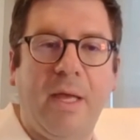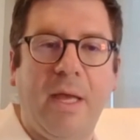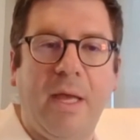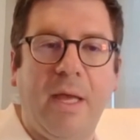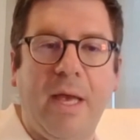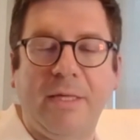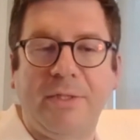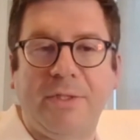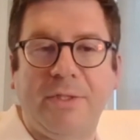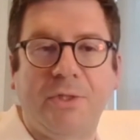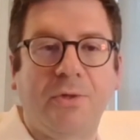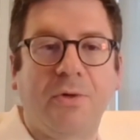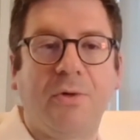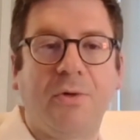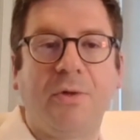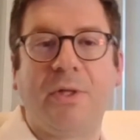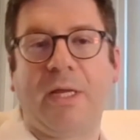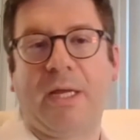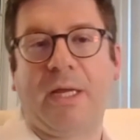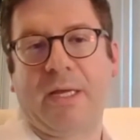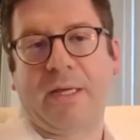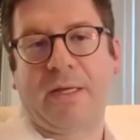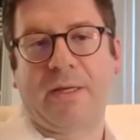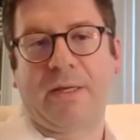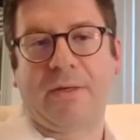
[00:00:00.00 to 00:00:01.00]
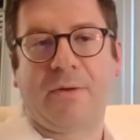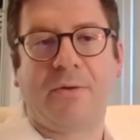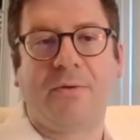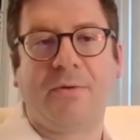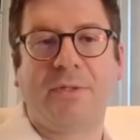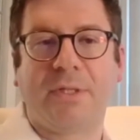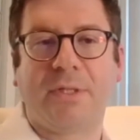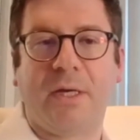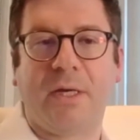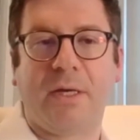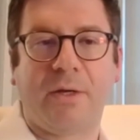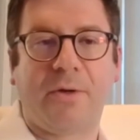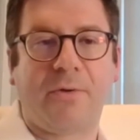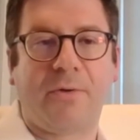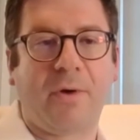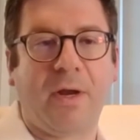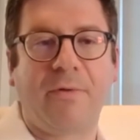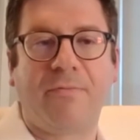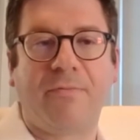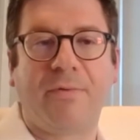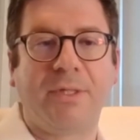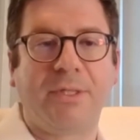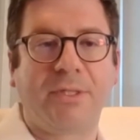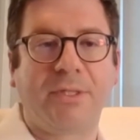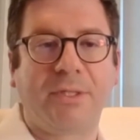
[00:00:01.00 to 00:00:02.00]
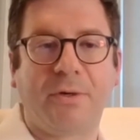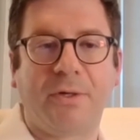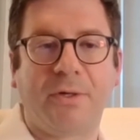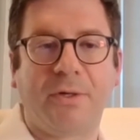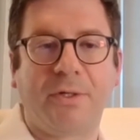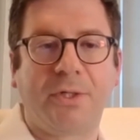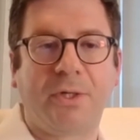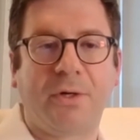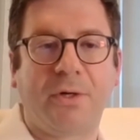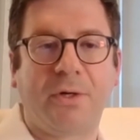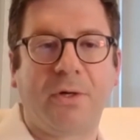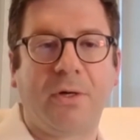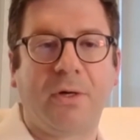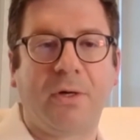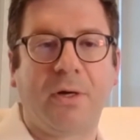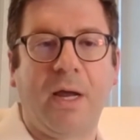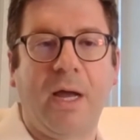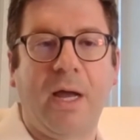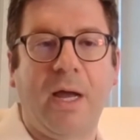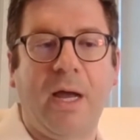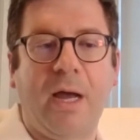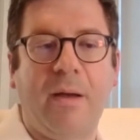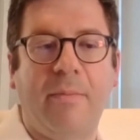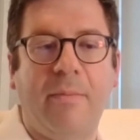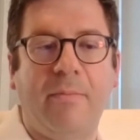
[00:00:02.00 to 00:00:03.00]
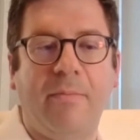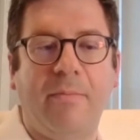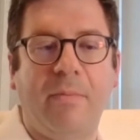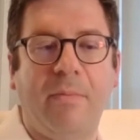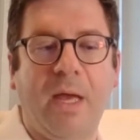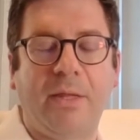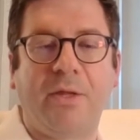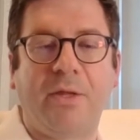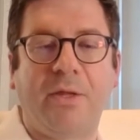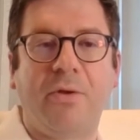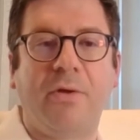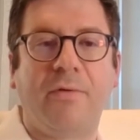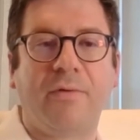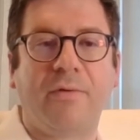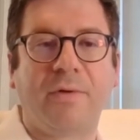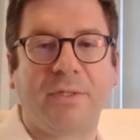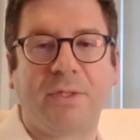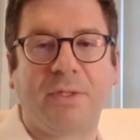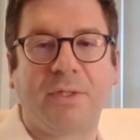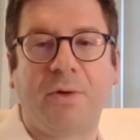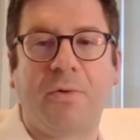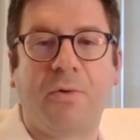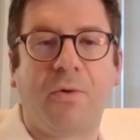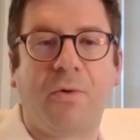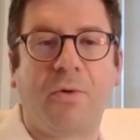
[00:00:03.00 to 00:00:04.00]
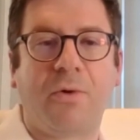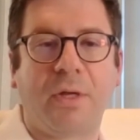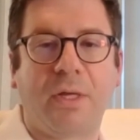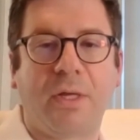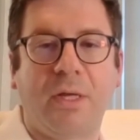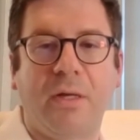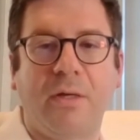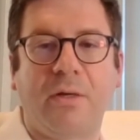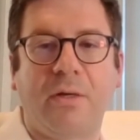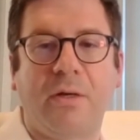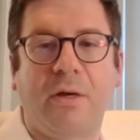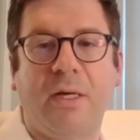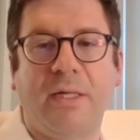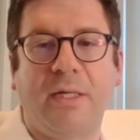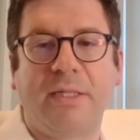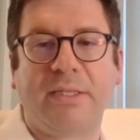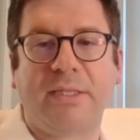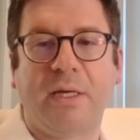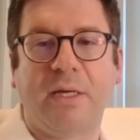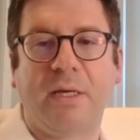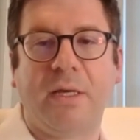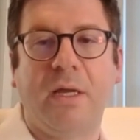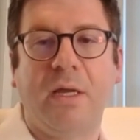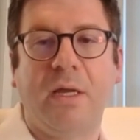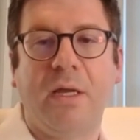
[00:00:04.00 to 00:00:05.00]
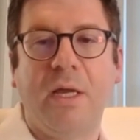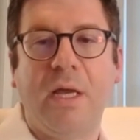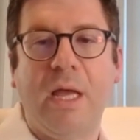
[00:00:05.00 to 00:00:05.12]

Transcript: as Joel Nigg, who's a great researcher um, at the University of Oregon, calls it.